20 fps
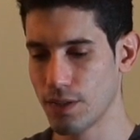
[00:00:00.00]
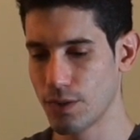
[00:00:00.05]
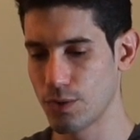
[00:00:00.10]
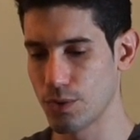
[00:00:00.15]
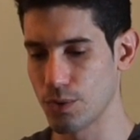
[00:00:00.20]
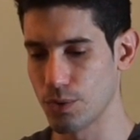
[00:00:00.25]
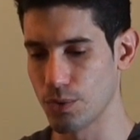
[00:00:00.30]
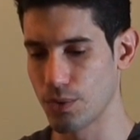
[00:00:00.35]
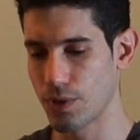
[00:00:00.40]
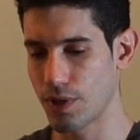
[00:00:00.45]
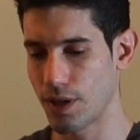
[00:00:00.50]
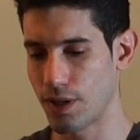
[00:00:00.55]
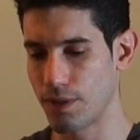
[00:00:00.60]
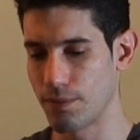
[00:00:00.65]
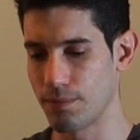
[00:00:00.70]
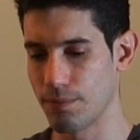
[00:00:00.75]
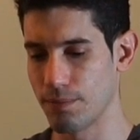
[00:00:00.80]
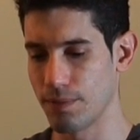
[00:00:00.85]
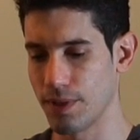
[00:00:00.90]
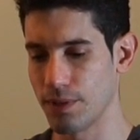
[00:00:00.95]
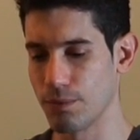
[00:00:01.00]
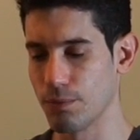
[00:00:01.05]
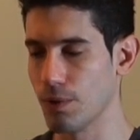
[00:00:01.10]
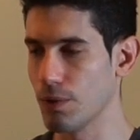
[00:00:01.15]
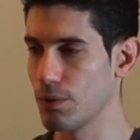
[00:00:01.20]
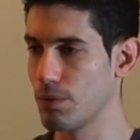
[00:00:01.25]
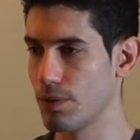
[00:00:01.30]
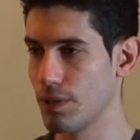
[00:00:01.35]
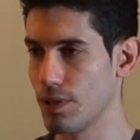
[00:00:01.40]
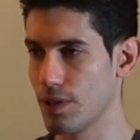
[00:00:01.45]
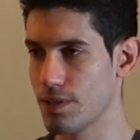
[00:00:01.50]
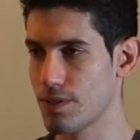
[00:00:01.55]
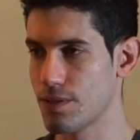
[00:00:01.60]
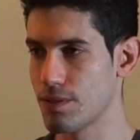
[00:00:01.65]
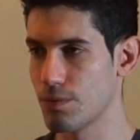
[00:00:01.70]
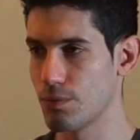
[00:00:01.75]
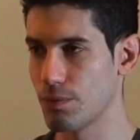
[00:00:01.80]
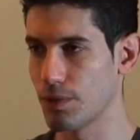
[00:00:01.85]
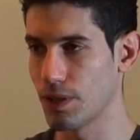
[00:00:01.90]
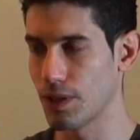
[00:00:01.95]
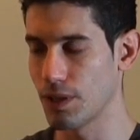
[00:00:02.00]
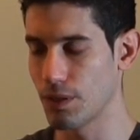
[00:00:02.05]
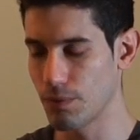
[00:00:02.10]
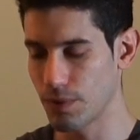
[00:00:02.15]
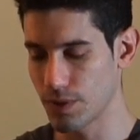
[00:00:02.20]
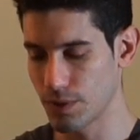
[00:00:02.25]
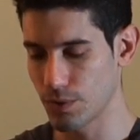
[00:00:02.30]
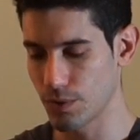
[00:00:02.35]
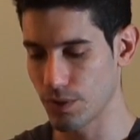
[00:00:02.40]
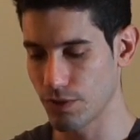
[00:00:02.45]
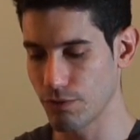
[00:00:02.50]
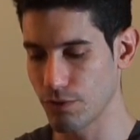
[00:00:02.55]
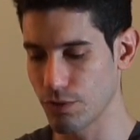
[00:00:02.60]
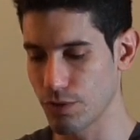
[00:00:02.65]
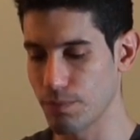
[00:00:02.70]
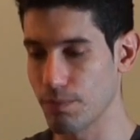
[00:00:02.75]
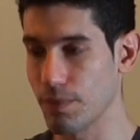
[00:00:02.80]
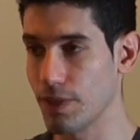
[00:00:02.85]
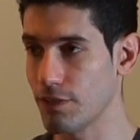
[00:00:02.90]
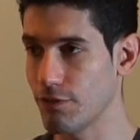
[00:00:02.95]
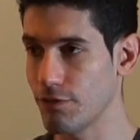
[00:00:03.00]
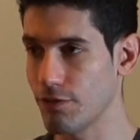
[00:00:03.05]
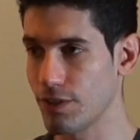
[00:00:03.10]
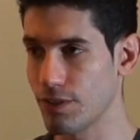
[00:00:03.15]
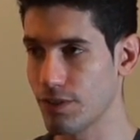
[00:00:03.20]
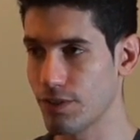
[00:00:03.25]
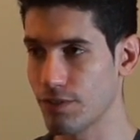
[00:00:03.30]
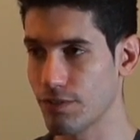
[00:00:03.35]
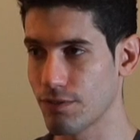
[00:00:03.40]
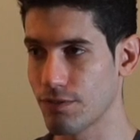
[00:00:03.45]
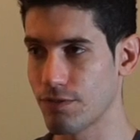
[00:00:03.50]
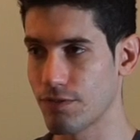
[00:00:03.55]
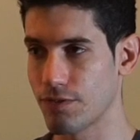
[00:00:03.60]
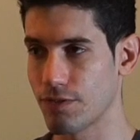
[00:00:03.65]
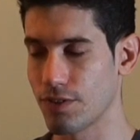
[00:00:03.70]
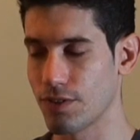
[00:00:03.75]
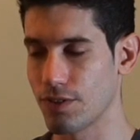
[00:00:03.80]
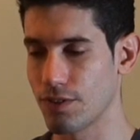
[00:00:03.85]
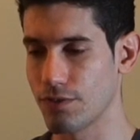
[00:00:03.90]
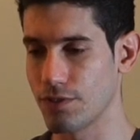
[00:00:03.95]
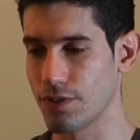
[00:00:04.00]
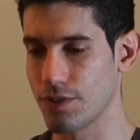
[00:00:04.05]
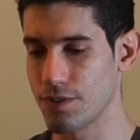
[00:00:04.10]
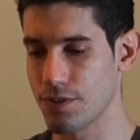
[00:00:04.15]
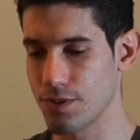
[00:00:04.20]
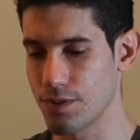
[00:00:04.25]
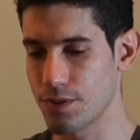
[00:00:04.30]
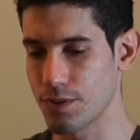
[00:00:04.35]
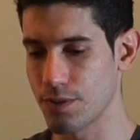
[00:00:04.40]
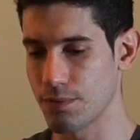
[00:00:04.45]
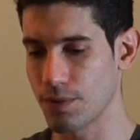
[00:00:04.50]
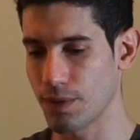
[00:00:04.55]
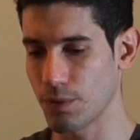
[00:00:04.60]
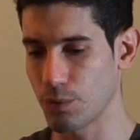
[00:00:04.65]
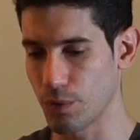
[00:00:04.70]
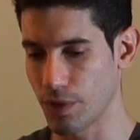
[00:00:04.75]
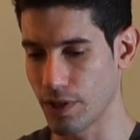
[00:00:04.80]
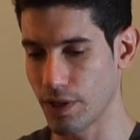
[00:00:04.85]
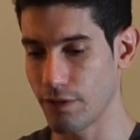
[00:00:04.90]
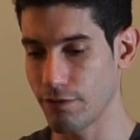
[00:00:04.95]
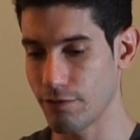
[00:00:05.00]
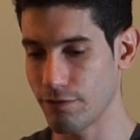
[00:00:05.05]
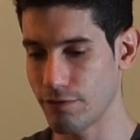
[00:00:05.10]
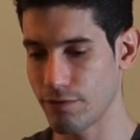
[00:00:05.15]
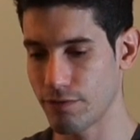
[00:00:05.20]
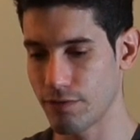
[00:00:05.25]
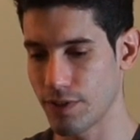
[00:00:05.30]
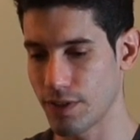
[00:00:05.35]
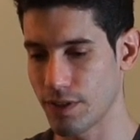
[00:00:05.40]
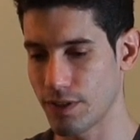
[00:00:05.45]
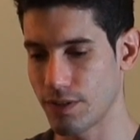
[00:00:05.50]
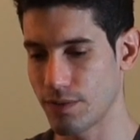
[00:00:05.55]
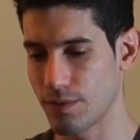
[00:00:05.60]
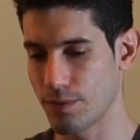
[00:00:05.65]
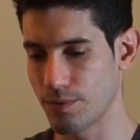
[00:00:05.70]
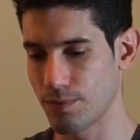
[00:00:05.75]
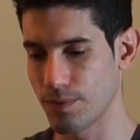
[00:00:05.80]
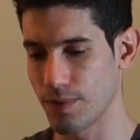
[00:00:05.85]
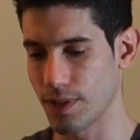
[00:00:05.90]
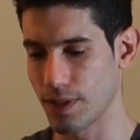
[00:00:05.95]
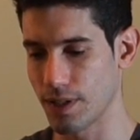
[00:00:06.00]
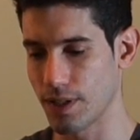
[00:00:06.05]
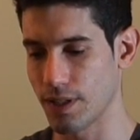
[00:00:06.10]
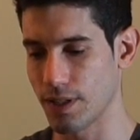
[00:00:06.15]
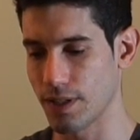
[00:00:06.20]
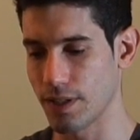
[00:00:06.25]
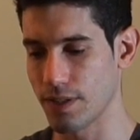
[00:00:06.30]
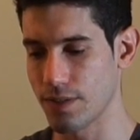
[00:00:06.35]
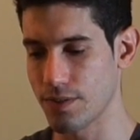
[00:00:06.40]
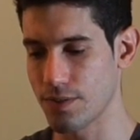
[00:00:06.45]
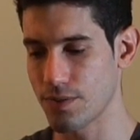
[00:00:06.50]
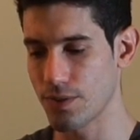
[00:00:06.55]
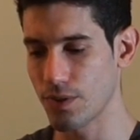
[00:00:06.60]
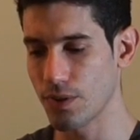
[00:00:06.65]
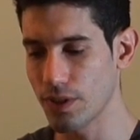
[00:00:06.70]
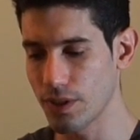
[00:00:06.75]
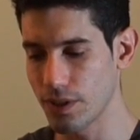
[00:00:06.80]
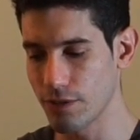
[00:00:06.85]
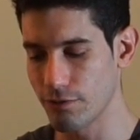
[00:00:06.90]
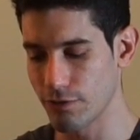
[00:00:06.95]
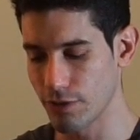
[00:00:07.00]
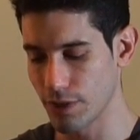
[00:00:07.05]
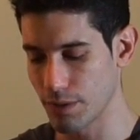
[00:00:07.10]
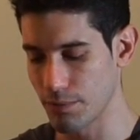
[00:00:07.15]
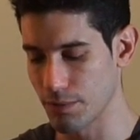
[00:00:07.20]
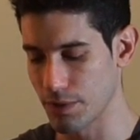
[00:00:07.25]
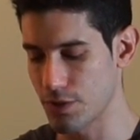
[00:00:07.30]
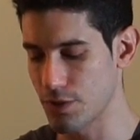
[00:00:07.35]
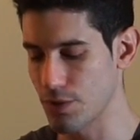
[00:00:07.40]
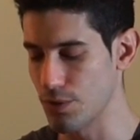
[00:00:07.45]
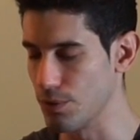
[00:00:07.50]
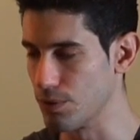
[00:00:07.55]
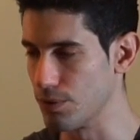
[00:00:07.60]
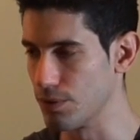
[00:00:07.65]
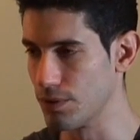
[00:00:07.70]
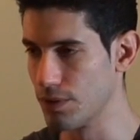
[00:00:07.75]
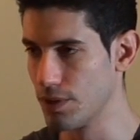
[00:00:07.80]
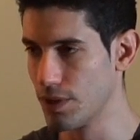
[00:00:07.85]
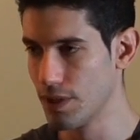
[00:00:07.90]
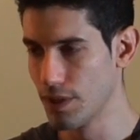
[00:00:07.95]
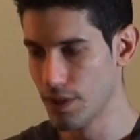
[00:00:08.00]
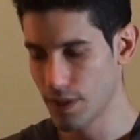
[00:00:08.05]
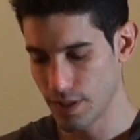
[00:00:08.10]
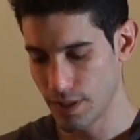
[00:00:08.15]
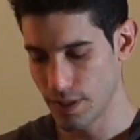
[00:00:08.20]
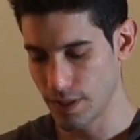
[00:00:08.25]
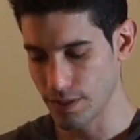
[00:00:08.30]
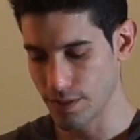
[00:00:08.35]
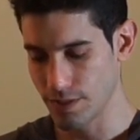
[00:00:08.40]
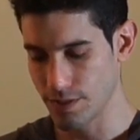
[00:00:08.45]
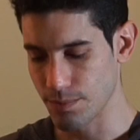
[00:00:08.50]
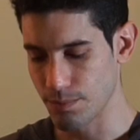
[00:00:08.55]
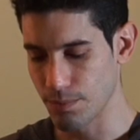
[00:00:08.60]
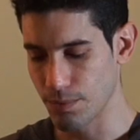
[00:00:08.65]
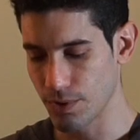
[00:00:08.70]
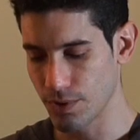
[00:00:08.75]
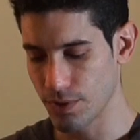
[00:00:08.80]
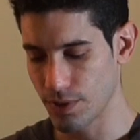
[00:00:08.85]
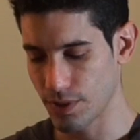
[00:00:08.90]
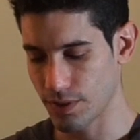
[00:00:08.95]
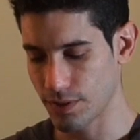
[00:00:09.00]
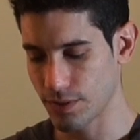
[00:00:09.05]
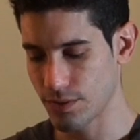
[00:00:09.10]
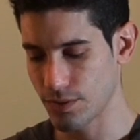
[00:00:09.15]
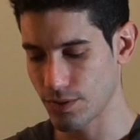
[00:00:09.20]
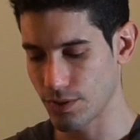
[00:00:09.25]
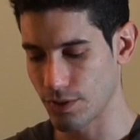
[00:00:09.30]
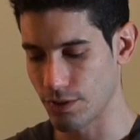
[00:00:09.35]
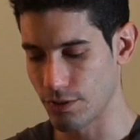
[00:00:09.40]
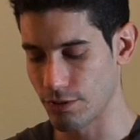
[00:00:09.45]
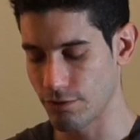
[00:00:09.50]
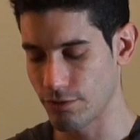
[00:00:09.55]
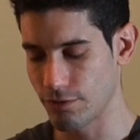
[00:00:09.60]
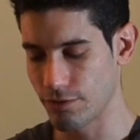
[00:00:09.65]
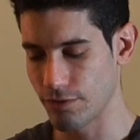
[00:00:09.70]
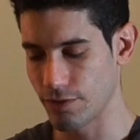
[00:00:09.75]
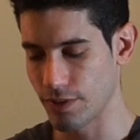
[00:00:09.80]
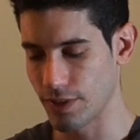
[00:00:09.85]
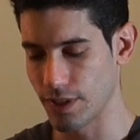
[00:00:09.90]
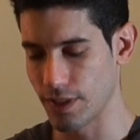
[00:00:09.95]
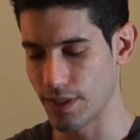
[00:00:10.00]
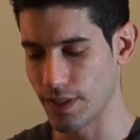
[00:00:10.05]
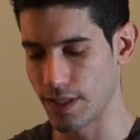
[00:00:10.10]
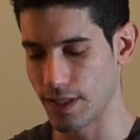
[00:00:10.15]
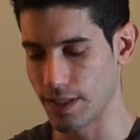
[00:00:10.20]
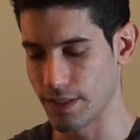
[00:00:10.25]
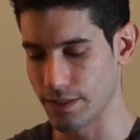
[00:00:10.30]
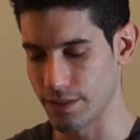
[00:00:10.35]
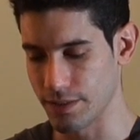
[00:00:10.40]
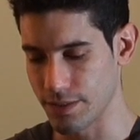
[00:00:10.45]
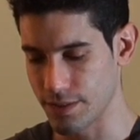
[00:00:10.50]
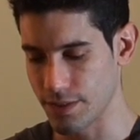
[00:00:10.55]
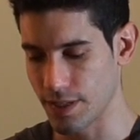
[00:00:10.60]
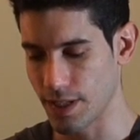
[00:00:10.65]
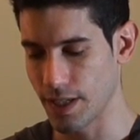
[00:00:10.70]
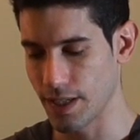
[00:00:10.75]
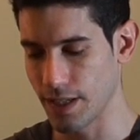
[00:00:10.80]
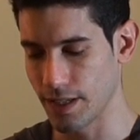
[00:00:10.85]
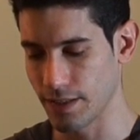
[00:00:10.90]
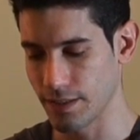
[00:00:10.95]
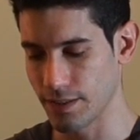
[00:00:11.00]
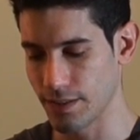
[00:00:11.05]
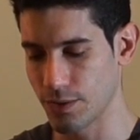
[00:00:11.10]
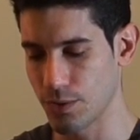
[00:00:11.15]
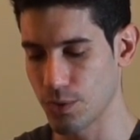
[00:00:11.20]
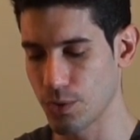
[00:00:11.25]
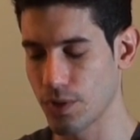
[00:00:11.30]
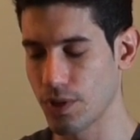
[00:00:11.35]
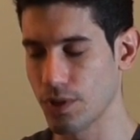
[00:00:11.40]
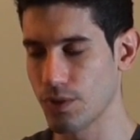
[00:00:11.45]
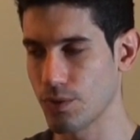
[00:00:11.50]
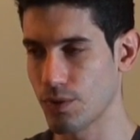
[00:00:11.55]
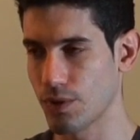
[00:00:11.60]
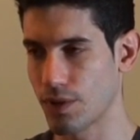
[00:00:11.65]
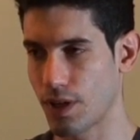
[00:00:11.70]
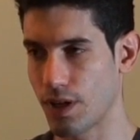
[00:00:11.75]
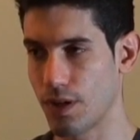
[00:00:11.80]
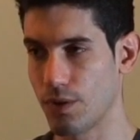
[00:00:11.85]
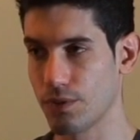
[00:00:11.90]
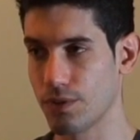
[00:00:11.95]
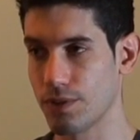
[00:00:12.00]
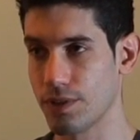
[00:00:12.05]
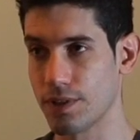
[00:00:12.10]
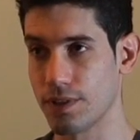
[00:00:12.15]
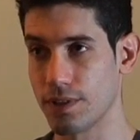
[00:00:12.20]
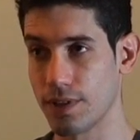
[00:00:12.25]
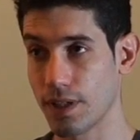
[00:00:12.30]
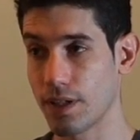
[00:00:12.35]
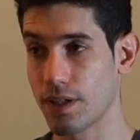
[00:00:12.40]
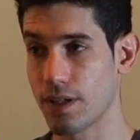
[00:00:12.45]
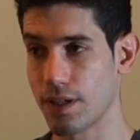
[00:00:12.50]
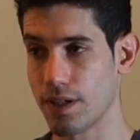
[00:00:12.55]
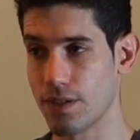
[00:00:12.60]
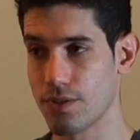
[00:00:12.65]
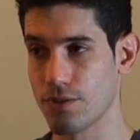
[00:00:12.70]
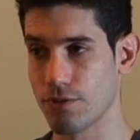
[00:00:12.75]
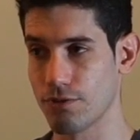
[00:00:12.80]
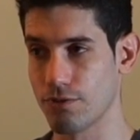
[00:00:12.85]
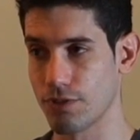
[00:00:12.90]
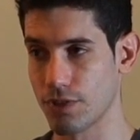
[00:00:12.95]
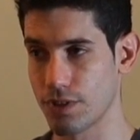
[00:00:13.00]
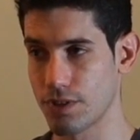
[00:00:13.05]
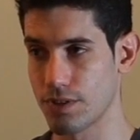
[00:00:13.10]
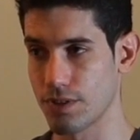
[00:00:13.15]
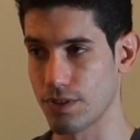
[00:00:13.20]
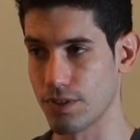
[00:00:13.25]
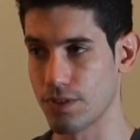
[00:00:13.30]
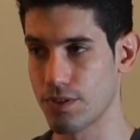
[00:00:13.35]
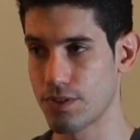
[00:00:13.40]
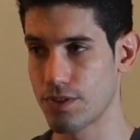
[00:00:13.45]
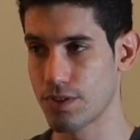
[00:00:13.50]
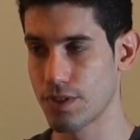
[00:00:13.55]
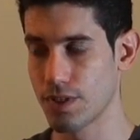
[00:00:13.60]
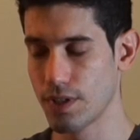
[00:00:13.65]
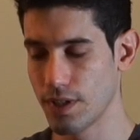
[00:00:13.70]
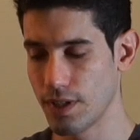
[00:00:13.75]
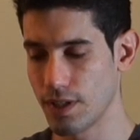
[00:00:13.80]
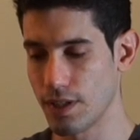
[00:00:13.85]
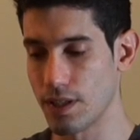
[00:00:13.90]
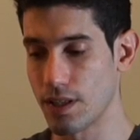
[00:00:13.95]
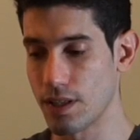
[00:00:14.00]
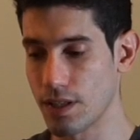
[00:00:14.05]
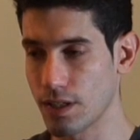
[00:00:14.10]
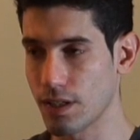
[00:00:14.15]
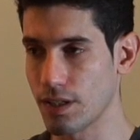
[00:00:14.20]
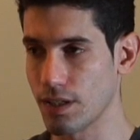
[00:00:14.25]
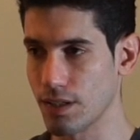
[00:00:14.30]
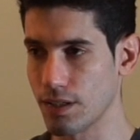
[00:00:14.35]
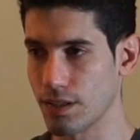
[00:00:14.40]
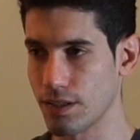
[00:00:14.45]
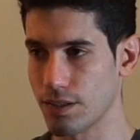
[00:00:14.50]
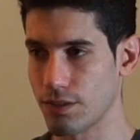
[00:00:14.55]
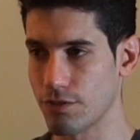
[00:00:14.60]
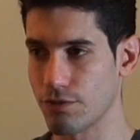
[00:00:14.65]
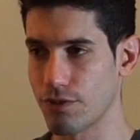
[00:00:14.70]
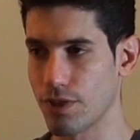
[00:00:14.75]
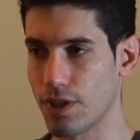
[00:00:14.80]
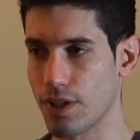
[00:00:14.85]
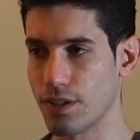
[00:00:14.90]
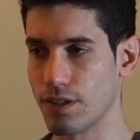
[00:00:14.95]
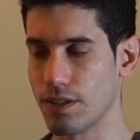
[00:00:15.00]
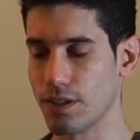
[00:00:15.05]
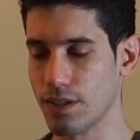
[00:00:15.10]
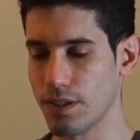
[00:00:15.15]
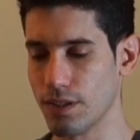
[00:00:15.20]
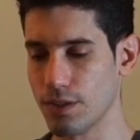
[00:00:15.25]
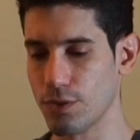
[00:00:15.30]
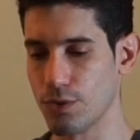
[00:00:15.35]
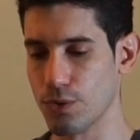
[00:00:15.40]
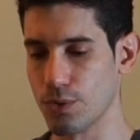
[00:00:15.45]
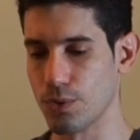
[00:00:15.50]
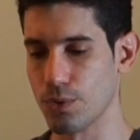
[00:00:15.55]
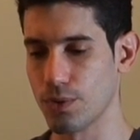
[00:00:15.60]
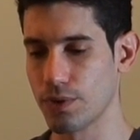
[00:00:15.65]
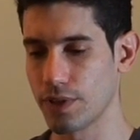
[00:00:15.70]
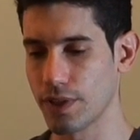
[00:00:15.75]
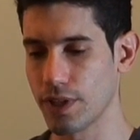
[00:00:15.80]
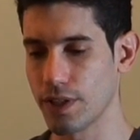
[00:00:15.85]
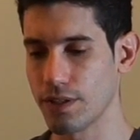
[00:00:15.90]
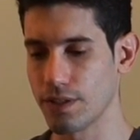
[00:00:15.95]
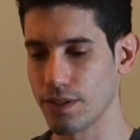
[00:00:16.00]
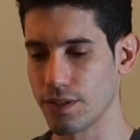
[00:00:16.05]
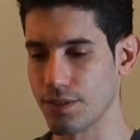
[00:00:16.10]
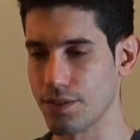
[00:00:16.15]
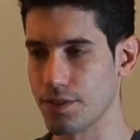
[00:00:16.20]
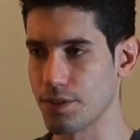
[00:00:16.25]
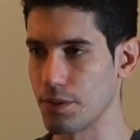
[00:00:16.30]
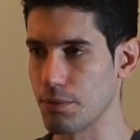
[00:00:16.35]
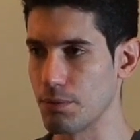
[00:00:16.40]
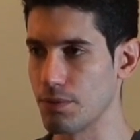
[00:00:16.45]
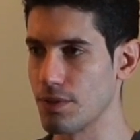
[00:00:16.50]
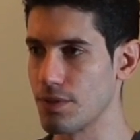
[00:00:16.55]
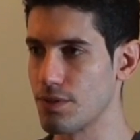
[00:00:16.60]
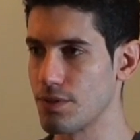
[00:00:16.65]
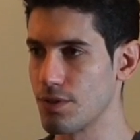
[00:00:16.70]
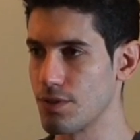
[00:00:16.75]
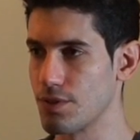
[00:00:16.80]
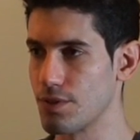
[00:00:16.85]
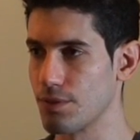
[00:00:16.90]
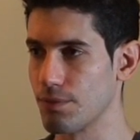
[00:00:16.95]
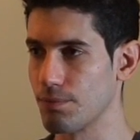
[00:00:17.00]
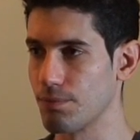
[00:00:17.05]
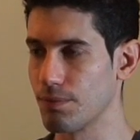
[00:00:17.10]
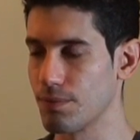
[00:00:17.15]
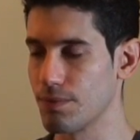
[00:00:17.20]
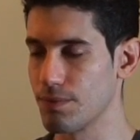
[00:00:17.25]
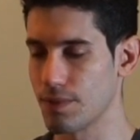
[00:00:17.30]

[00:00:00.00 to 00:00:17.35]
to come and work with us. We really want to give you the benefits of, uh, of this system that we have that uh, is already very mature and is the product of uh, a design that took into account the decades of research and thinking that have gone into creating distributed systems.